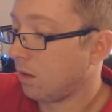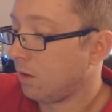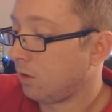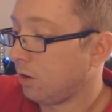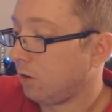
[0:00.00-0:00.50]

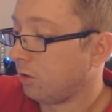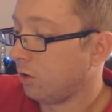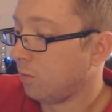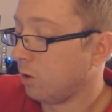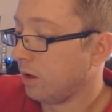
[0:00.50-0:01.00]
This teaches
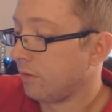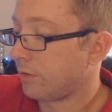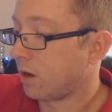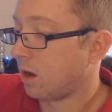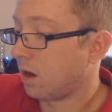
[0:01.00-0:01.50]
Lumo
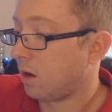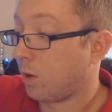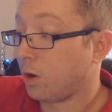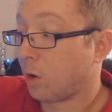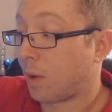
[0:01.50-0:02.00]
Lift uh,
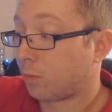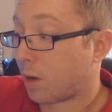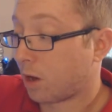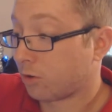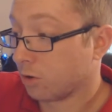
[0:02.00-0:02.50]
what your best
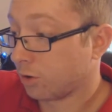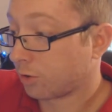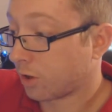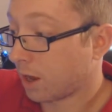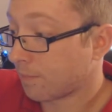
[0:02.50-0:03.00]
posture
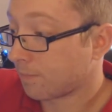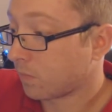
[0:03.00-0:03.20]
looks like.